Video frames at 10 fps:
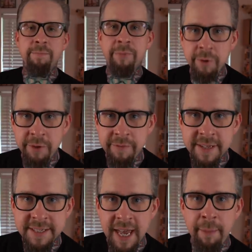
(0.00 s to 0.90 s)
to prove
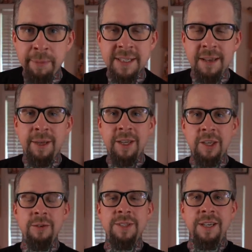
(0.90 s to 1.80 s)
this epidemic
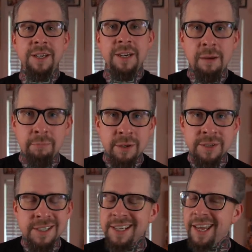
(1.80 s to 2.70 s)
using
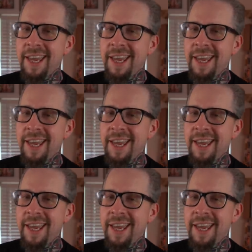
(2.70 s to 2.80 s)
numbers to